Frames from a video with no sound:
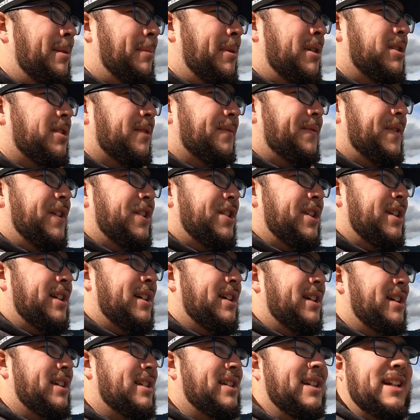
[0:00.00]
I'm also fishing
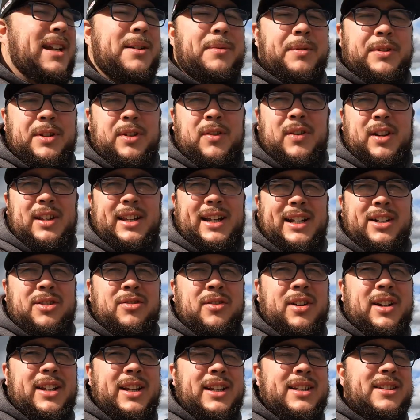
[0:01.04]
uh, today with no
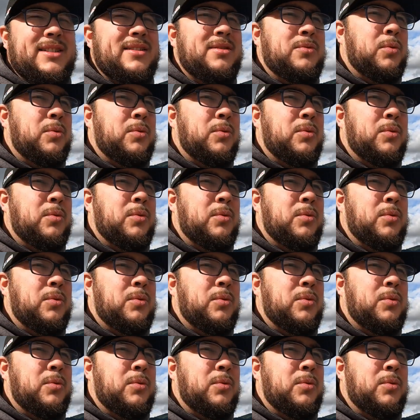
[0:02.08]
electronics.